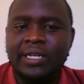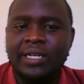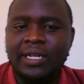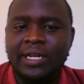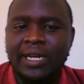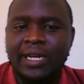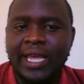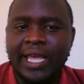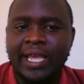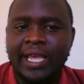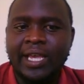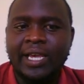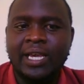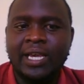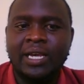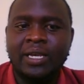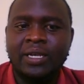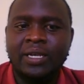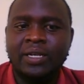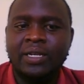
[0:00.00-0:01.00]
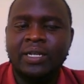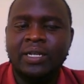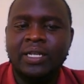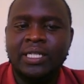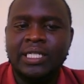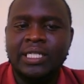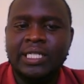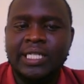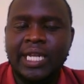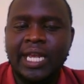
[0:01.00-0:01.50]
Like,
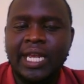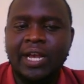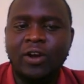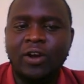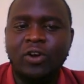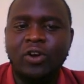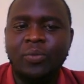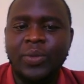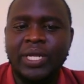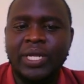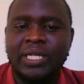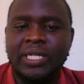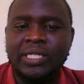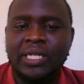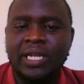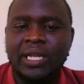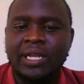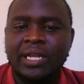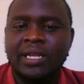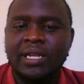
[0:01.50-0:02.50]
share a comment,